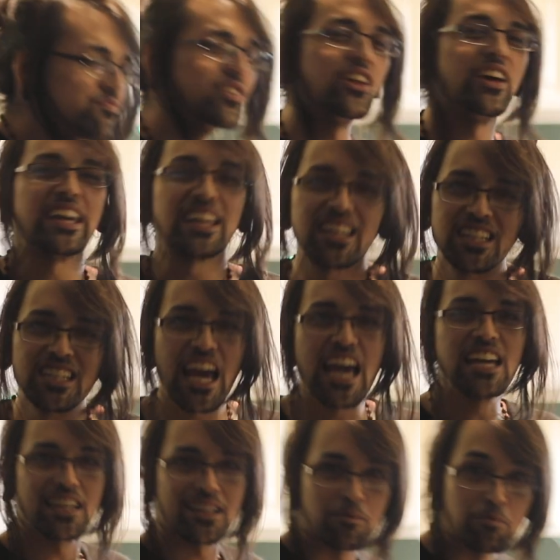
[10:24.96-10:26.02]
like
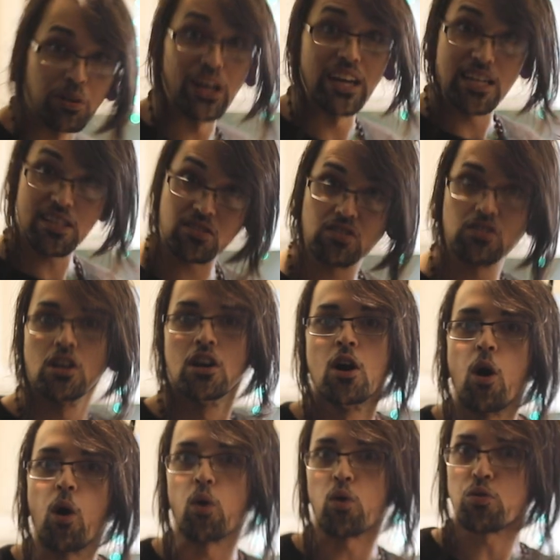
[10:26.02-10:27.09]
taking place
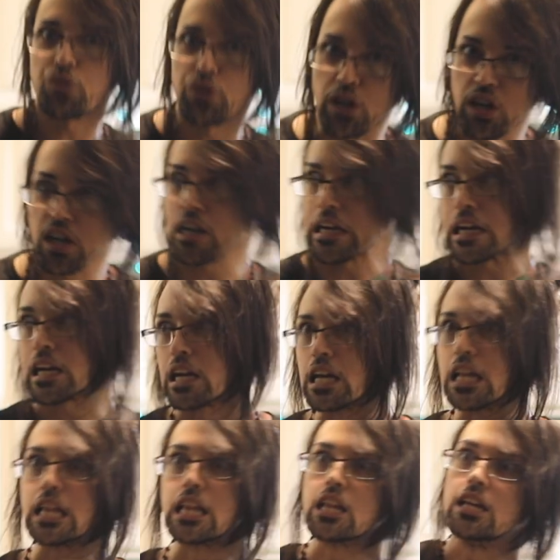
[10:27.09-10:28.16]
over
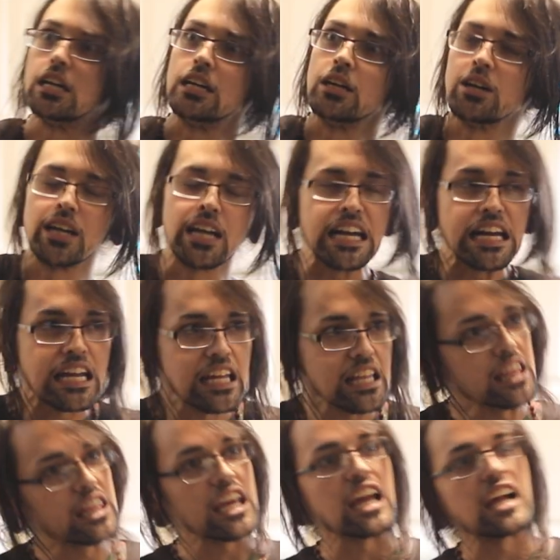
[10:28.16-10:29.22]

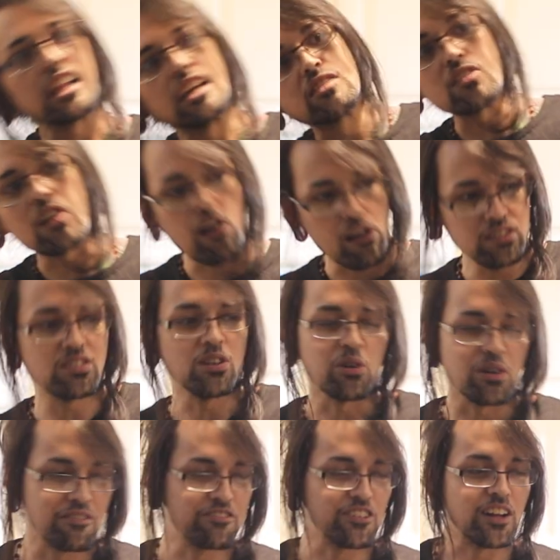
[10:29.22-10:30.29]
anything that's also
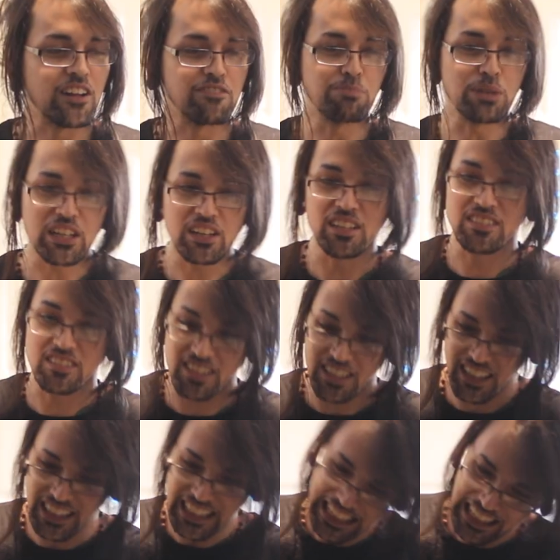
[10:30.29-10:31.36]
involved, because
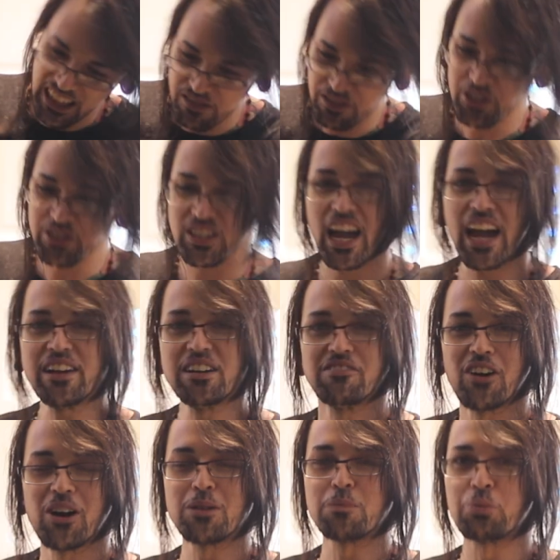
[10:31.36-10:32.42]
evil's kind
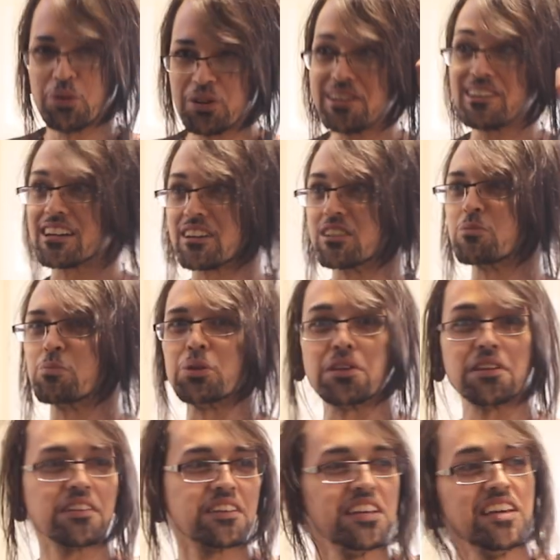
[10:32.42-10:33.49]
of
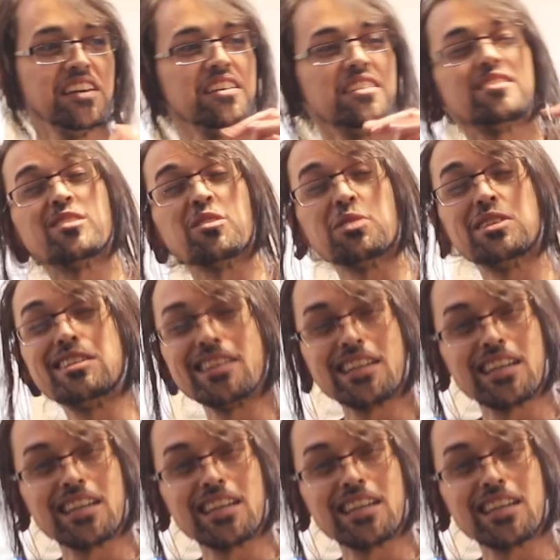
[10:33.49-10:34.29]
unpredictable. So